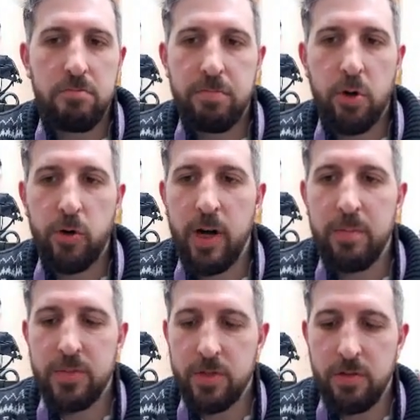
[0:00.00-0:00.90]

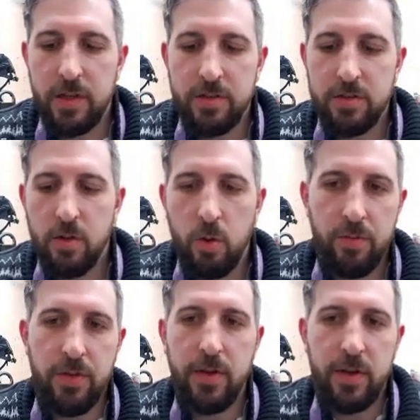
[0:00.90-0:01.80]
program, so that's just all
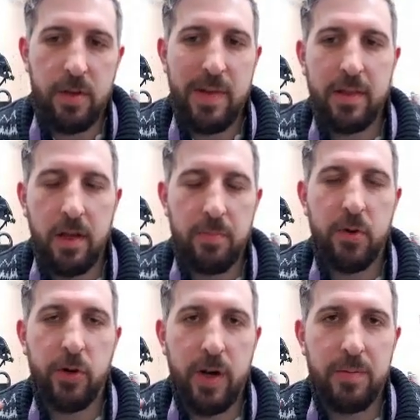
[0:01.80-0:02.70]
of the command line
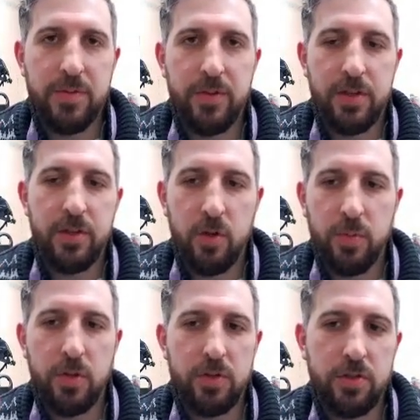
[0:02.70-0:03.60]
programs for
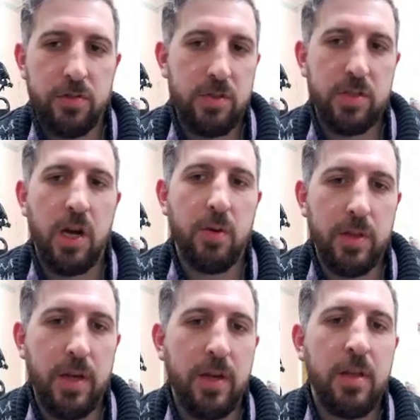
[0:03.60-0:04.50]
eeg-notebooks. Start with
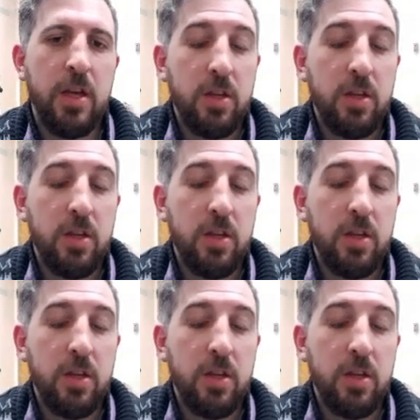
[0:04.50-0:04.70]
that.